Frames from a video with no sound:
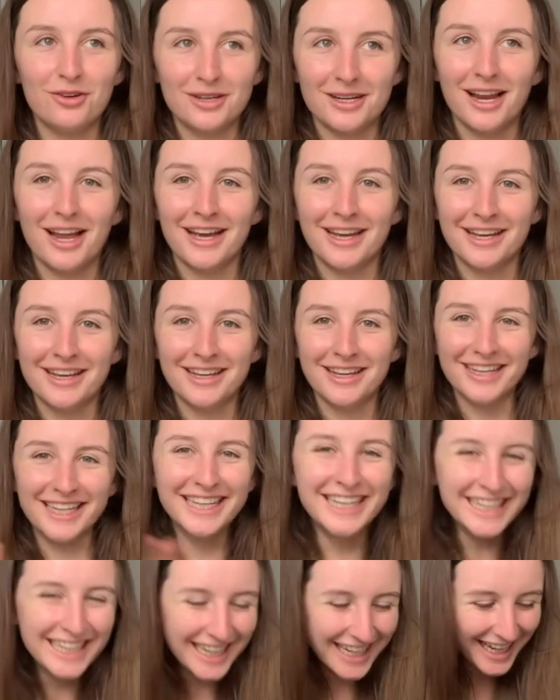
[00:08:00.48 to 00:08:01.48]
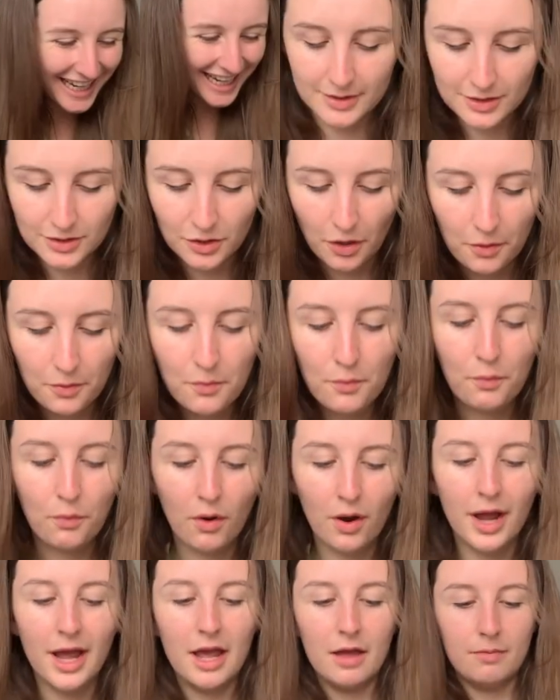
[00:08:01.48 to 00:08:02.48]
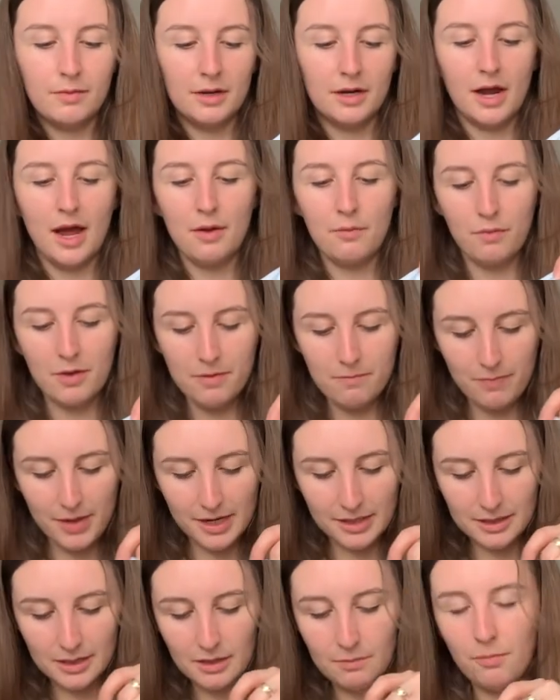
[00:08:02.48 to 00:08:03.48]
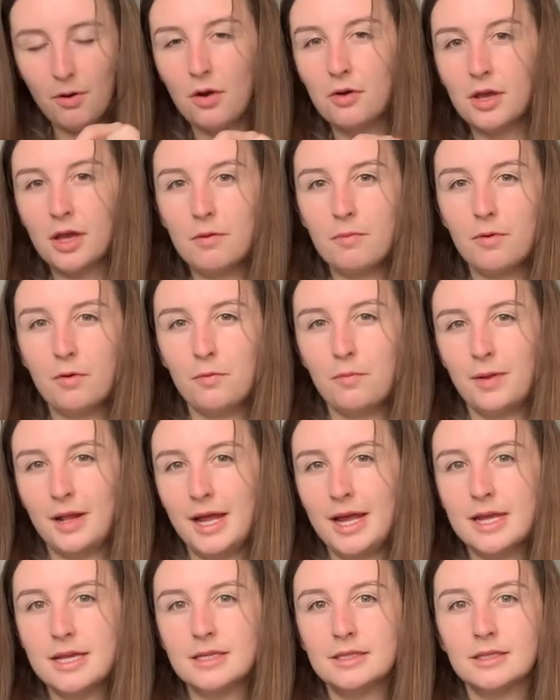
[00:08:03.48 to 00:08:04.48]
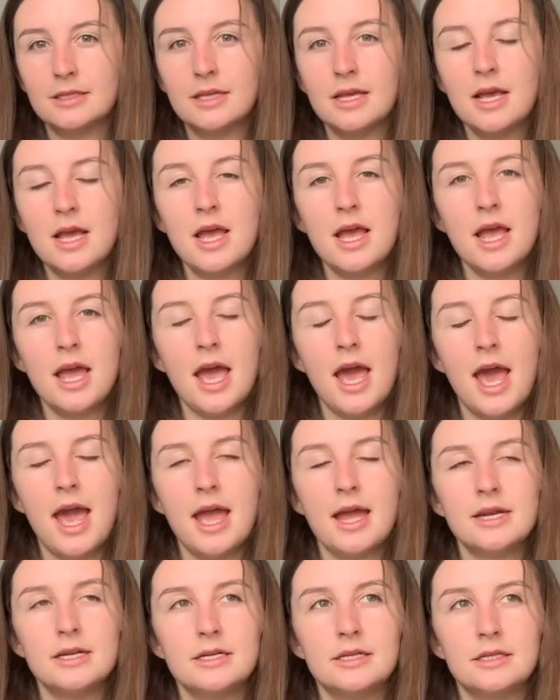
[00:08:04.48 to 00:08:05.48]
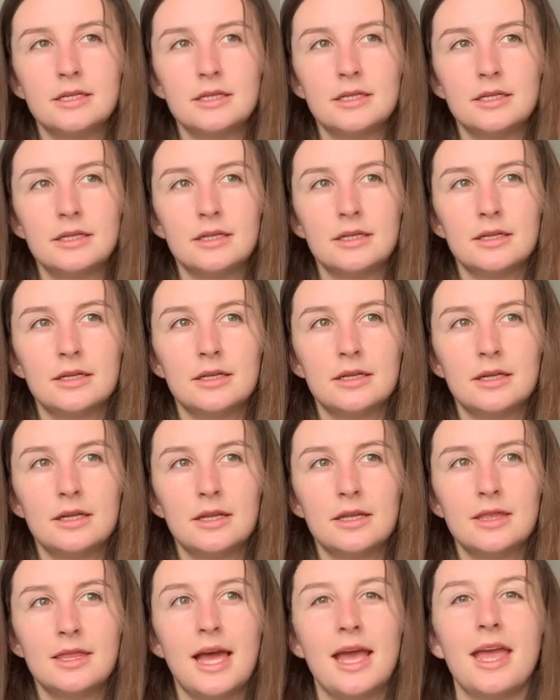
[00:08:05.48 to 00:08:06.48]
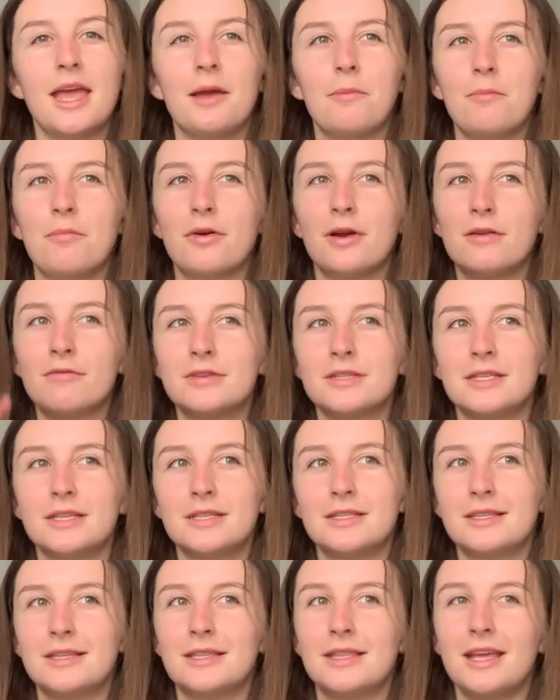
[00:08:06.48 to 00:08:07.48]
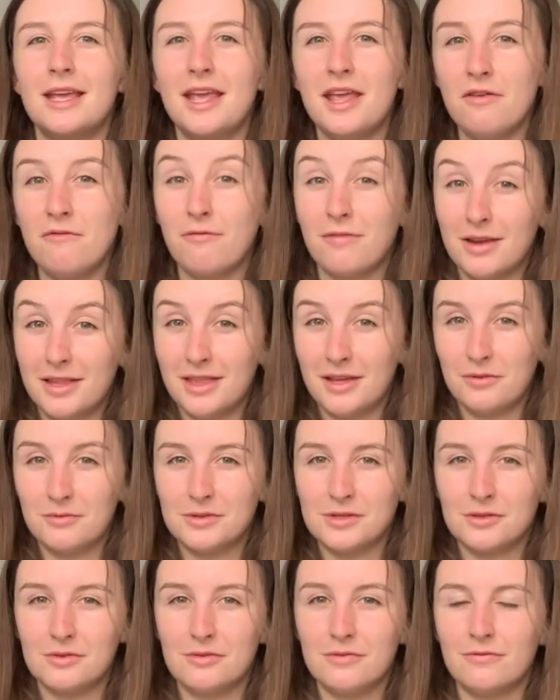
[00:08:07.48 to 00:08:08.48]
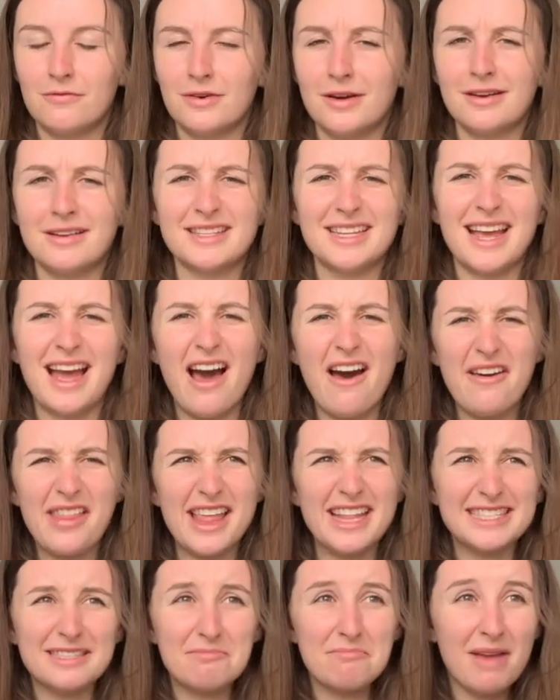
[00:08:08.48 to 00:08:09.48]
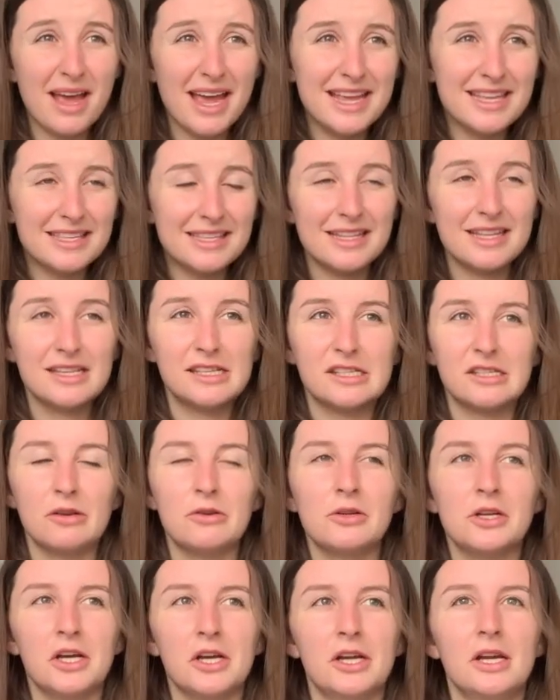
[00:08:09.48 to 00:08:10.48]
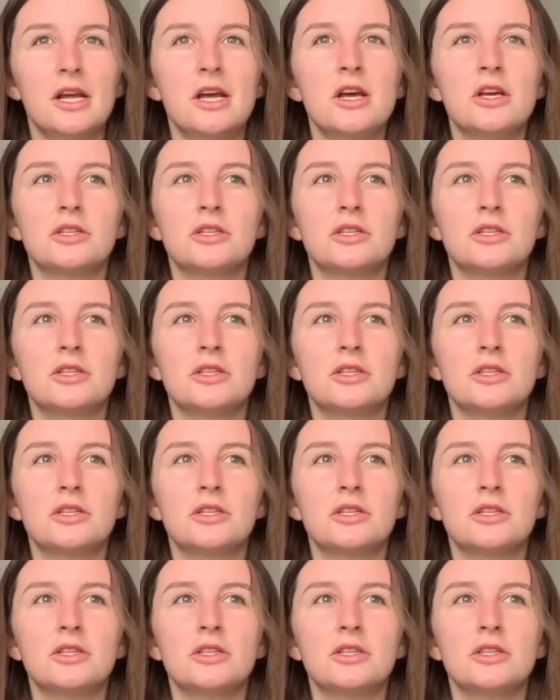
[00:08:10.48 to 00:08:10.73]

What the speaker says: he'd like it. So what happened? I went back to the Pokeball place and they had previously said that everything was gluten-free, and I was like, oh, that's amazing, that's so good.